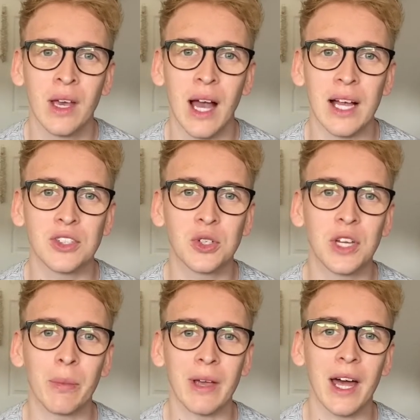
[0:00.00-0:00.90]
And soon
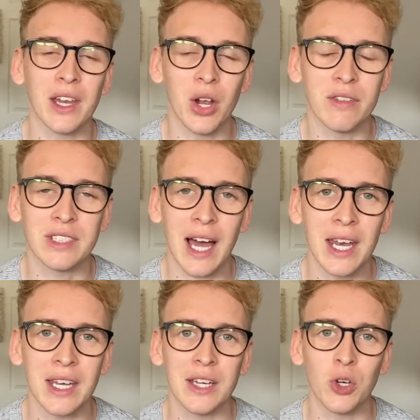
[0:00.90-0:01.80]
I'll be handing over to
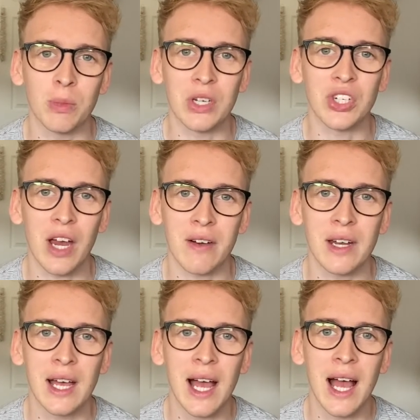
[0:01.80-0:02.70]
Andy, who'll be sharing
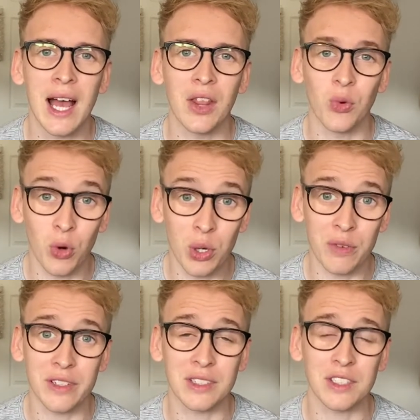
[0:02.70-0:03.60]
the word with
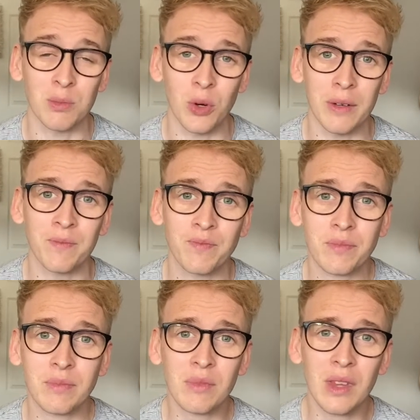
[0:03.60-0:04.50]
us this morning.
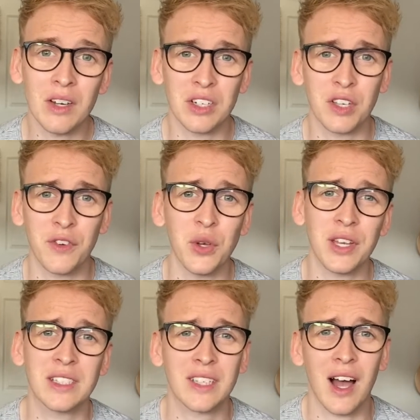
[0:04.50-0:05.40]
Just a few
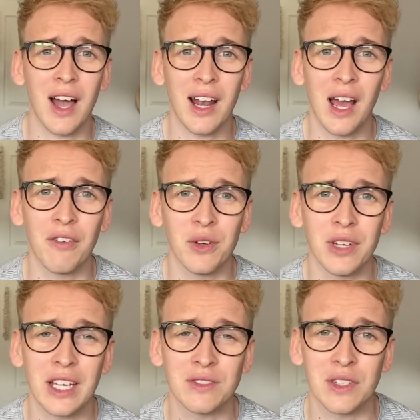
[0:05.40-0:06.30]
things to highlight, a few
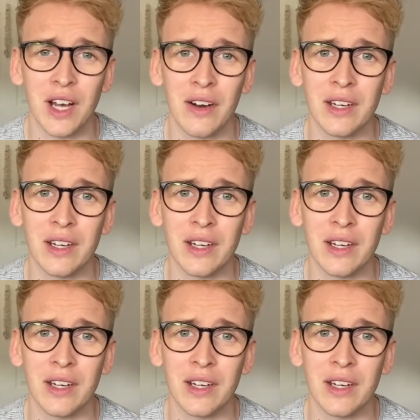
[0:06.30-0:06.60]
dates for your diary.